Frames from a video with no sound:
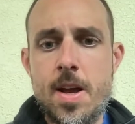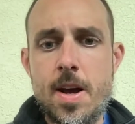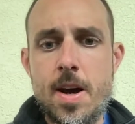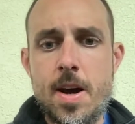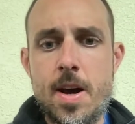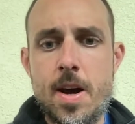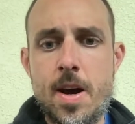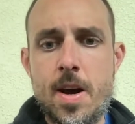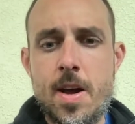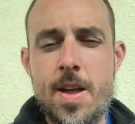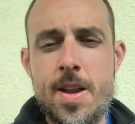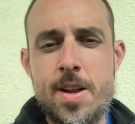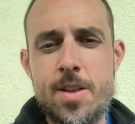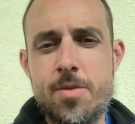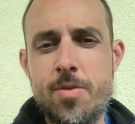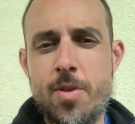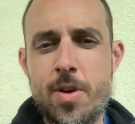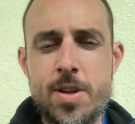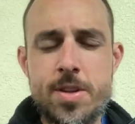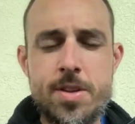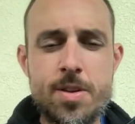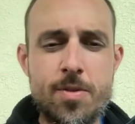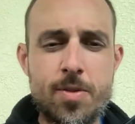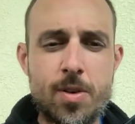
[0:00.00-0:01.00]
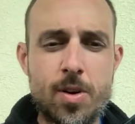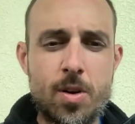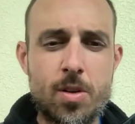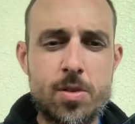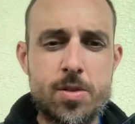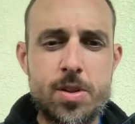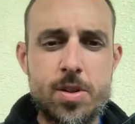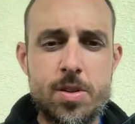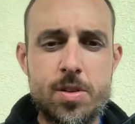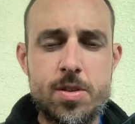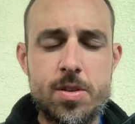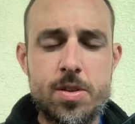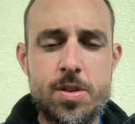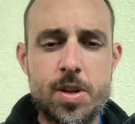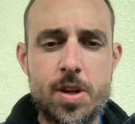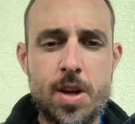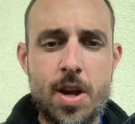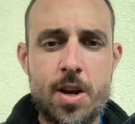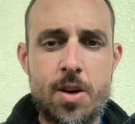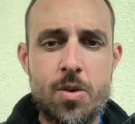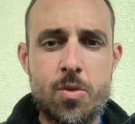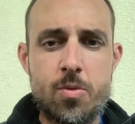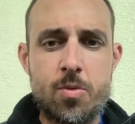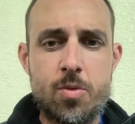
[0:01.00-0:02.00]
and it's very difficult to
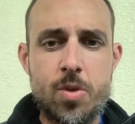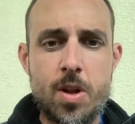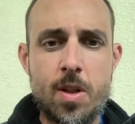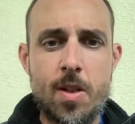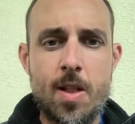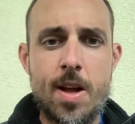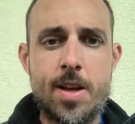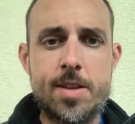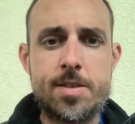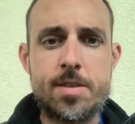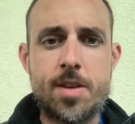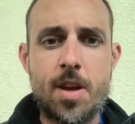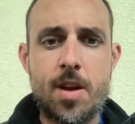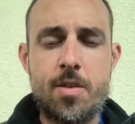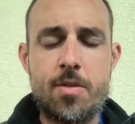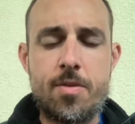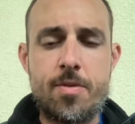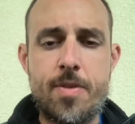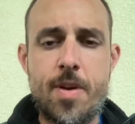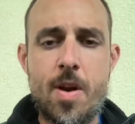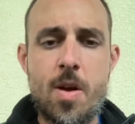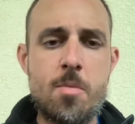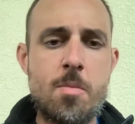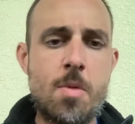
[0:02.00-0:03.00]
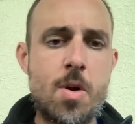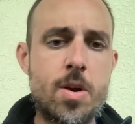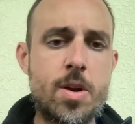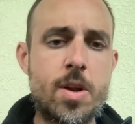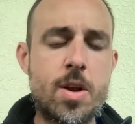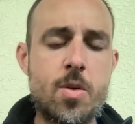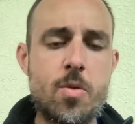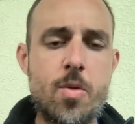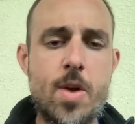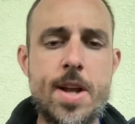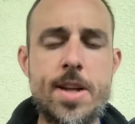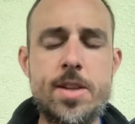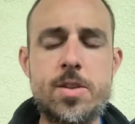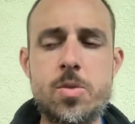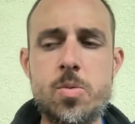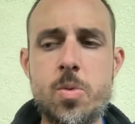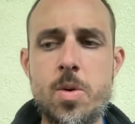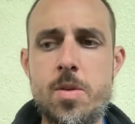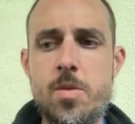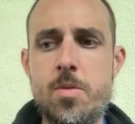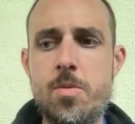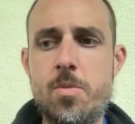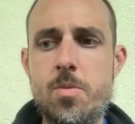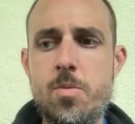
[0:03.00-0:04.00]
kind of realize kind of fair market rates
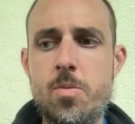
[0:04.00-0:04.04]
when